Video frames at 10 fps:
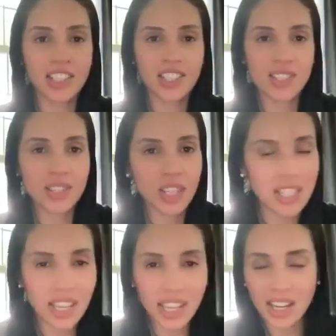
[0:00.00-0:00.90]
just
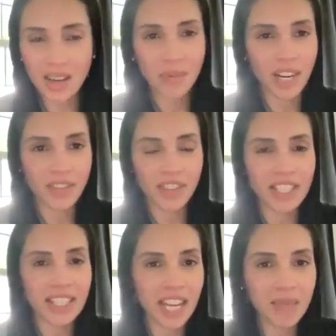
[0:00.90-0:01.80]
suck it up, whatever,
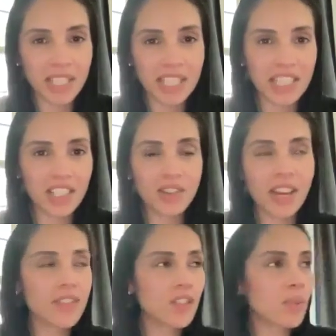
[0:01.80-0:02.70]
it's not a big deal. You
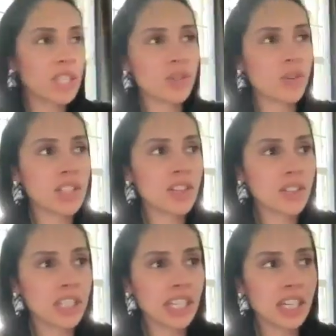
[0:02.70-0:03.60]
have so many toys
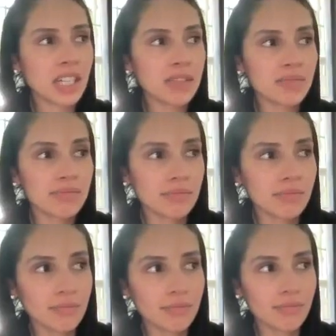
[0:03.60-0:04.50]
over there,
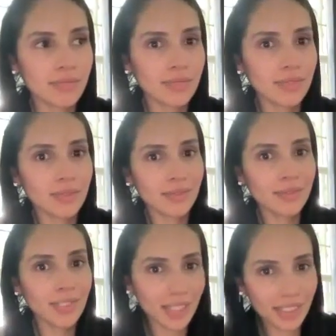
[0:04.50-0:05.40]

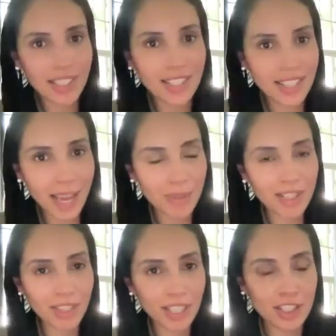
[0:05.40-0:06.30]
what do you think is going to happen
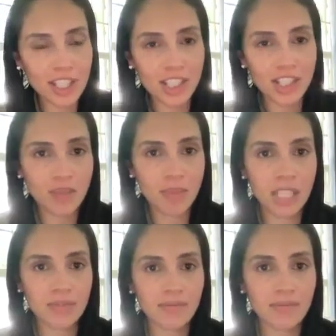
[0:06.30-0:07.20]
to the feeling? Do you think she's going to be
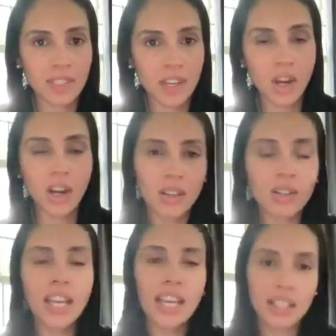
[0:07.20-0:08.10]
like,
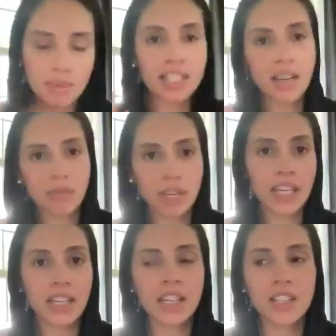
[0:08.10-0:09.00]
oh, okay, let me stop
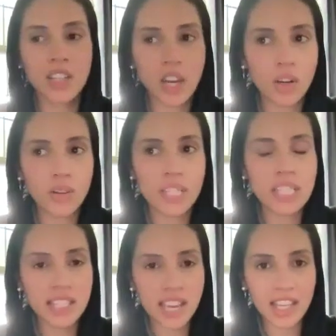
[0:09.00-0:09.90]
crying? No,
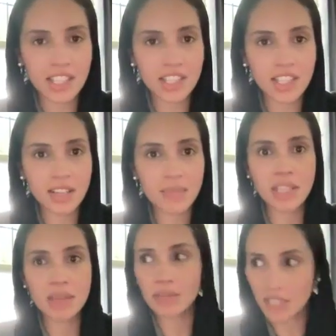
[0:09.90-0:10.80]
instead, she's going to
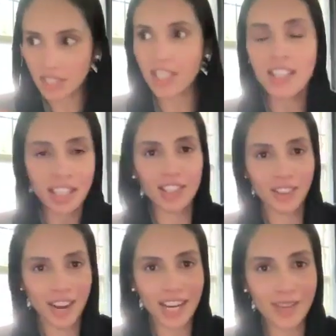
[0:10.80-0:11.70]
be stuck in the
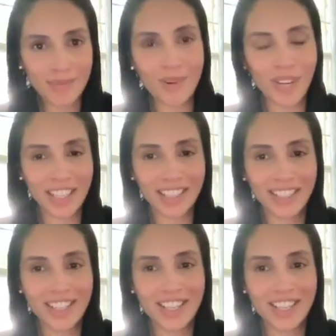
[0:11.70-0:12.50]
crying more.